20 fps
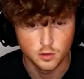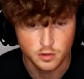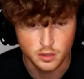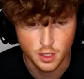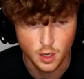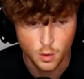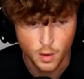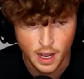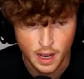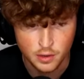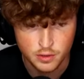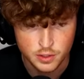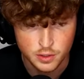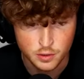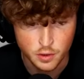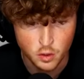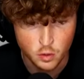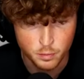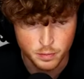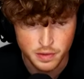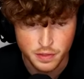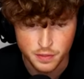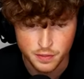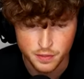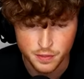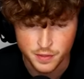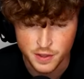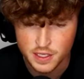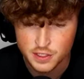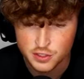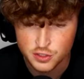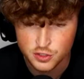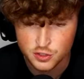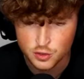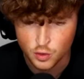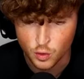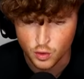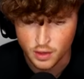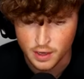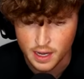you go out, you open this
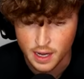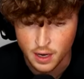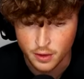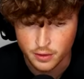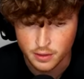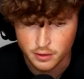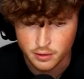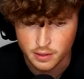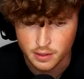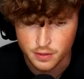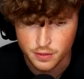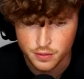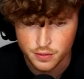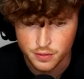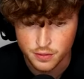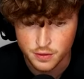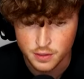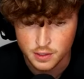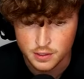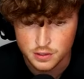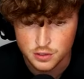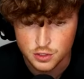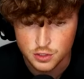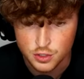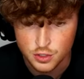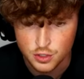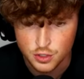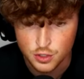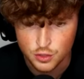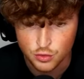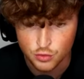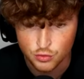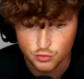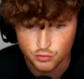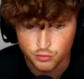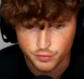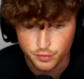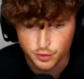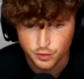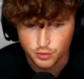door now, and you're in this new
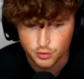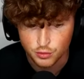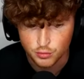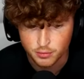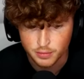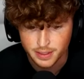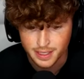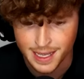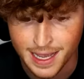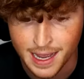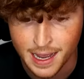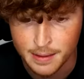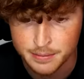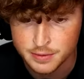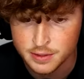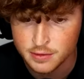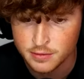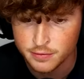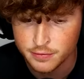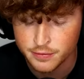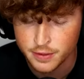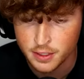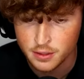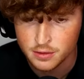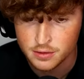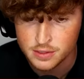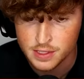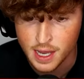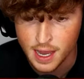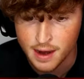room, Captain Fiddle's